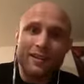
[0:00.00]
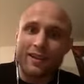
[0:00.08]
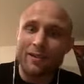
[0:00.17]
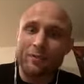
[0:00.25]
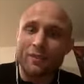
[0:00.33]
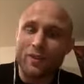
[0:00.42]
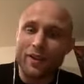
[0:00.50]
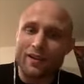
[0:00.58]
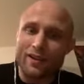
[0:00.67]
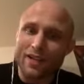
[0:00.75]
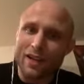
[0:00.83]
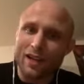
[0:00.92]
and I'm gonna wait
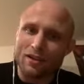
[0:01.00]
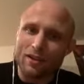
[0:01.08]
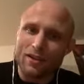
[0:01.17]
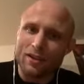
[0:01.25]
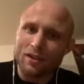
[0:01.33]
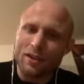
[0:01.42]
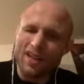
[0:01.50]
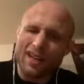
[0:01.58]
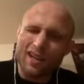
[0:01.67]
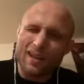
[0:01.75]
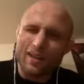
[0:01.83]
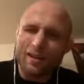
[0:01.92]
this out. So
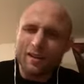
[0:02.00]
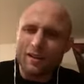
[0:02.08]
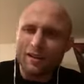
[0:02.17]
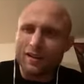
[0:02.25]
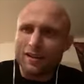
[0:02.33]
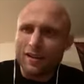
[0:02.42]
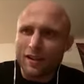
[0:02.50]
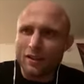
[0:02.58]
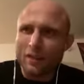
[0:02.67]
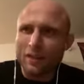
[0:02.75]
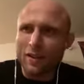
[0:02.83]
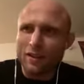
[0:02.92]
I
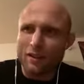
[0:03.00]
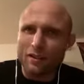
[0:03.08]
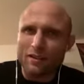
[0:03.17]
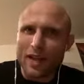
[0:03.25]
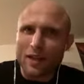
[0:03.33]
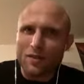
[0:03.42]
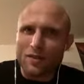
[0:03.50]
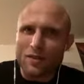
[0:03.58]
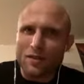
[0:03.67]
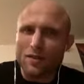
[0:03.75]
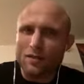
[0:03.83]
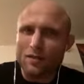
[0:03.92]
feel that
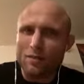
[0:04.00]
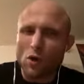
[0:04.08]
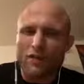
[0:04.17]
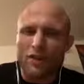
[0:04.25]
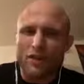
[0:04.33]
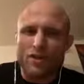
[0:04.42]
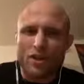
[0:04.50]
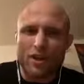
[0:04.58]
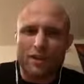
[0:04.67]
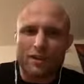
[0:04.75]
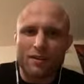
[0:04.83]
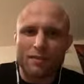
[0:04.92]
was more of a
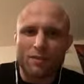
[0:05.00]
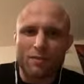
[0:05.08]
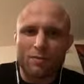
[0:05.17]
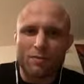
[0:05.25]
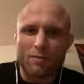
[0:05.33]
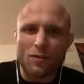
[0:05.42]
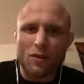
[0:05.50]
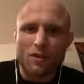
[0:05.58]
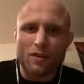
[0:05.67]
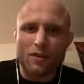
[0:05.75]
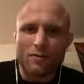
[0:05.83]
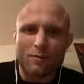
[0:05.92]
chicken
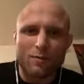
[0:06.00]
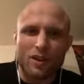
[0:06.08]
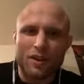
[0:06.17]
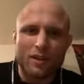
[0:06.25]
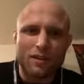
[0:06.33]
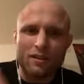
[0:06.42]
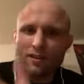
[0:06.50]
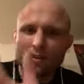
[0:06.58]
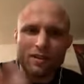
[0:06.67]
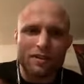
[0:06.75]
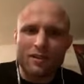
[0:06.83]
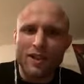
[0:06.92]
part
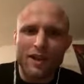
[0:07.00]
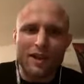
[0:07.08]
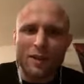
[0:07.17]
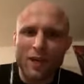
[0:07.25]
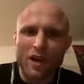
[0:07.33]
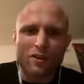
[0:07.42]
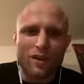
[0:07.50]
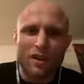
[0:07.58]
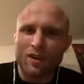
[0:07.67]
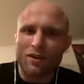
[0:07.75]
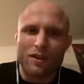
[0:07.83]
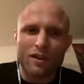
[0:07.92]
that came out. I
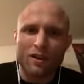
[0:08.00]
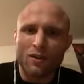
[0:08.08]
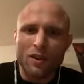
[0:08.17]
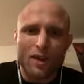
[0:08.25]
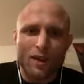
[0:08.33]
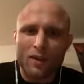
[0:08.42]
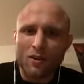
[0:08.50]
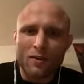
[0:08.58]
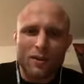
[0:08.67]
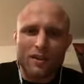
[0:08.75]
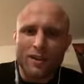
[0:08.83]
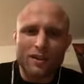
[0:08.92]
don't know,
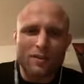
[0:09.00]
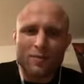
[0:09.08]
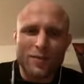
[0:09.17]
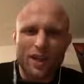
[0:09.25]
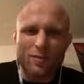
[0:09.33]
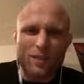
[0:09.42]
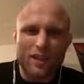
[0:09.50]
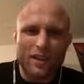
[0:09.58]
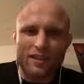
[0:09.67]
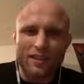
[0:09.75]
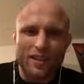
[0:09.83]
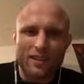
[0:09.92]
that made me
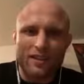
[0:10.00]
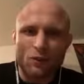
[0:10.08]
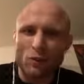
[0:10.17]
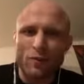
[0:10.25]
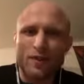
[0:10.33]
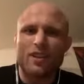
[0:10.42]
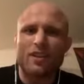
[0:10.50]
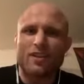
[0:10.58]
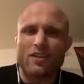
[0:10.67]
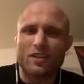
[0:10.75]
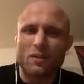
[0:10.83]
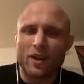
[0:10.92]
like take a little bit
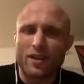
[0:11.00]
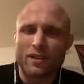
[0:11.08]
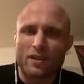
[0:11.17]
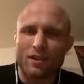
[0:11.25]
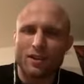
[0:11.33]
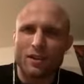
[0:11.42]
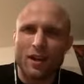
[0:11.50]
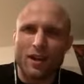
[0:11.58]
easier way. So